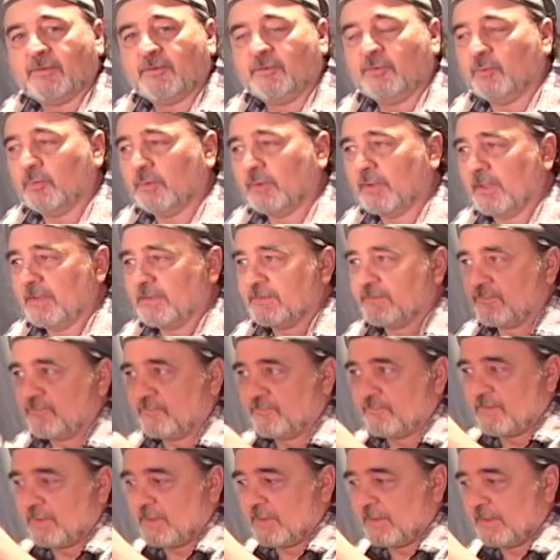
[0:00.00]
to do a nice
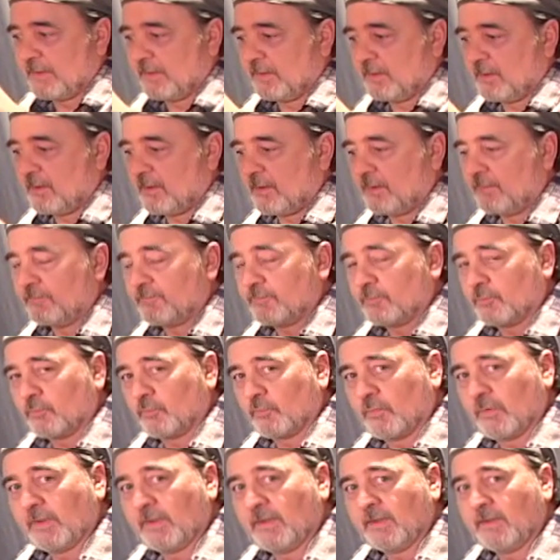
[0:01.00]
fine line for
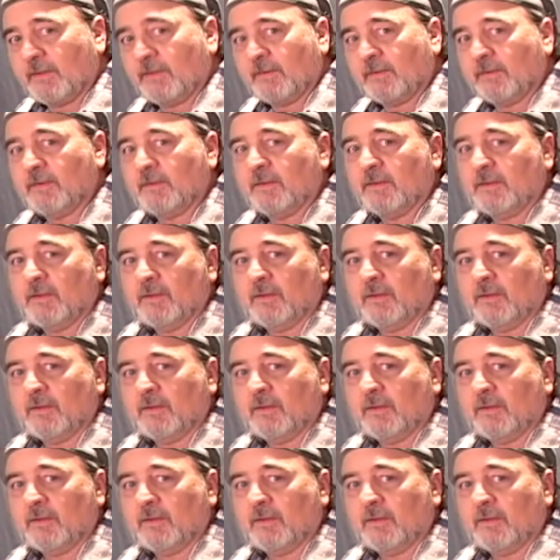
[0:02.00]
rigging